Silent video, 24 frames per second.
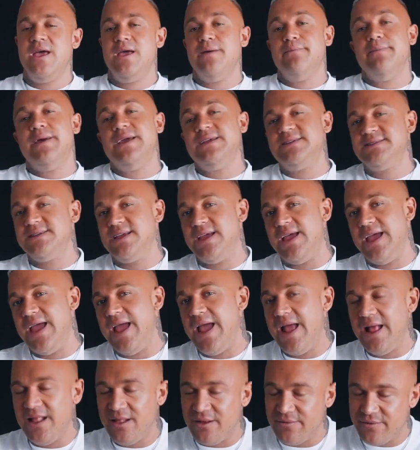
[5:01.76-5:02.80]
it makes it a
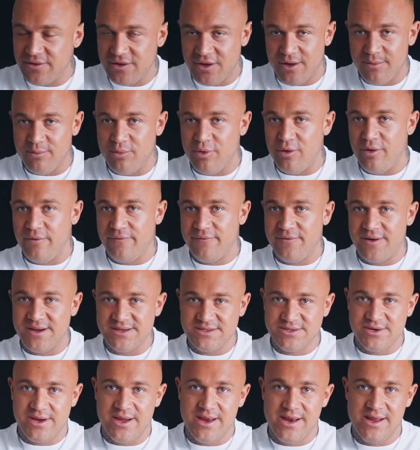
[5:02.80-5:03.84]
hell of a lot more
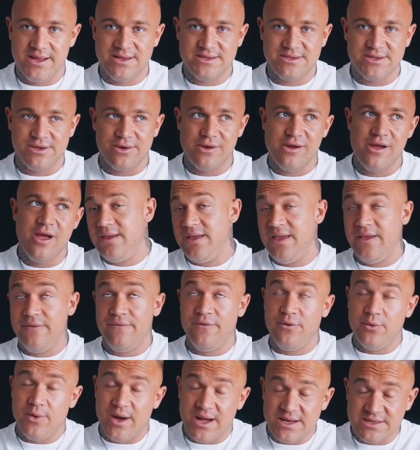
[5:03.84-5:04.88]
frustrating. So
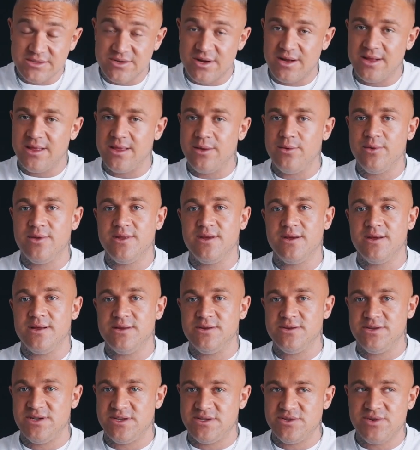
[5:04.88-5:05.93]
if you are struggling with
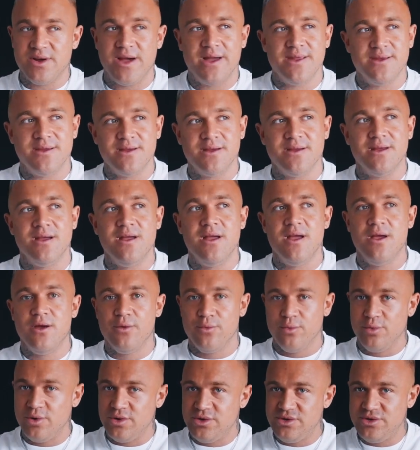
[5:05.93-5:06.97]
it, just try to
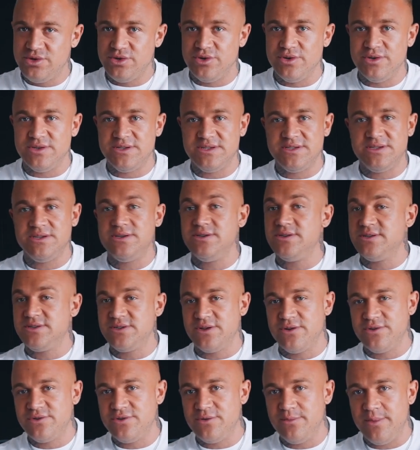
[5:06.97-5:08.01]
reduce your
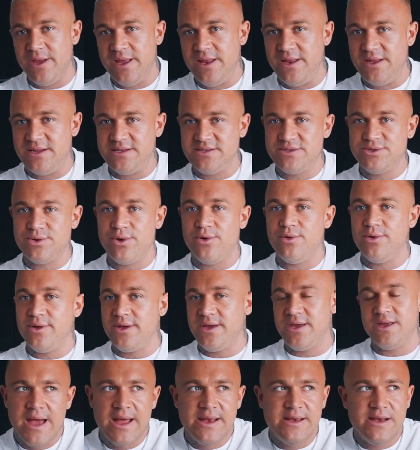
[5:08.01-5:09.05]
social media scrolling.
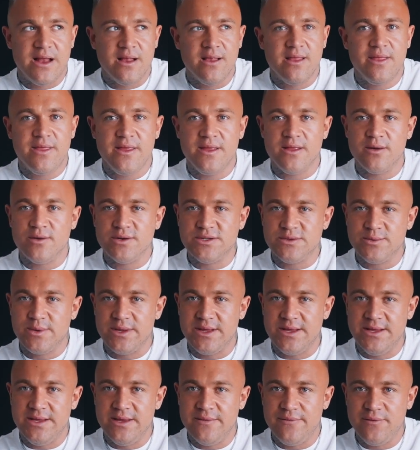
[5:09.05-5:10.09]
Another thing that was
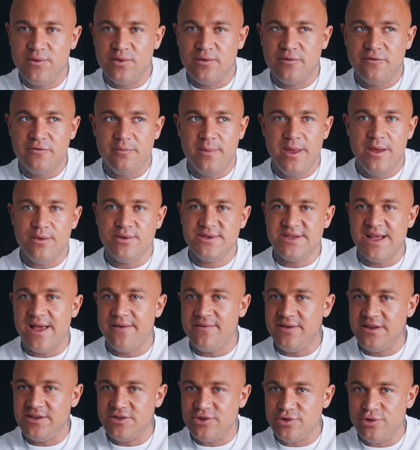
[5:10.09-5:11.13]
really difficult for me was
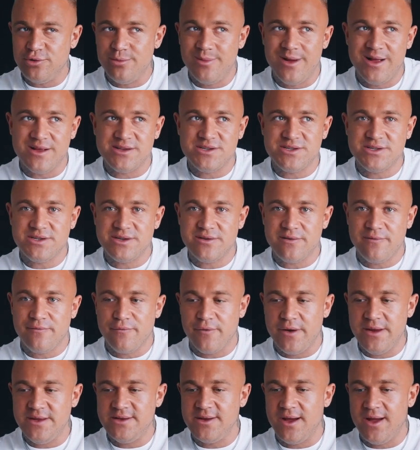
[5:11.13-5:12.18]
having too much
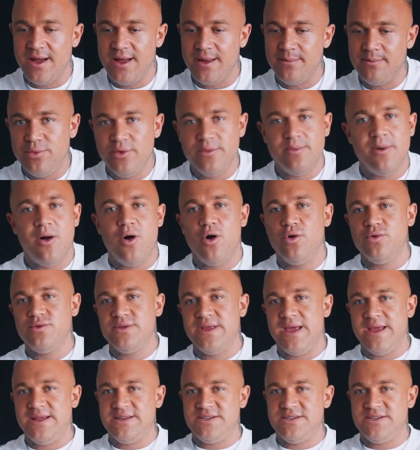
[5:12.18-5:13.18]
free time. With my whole day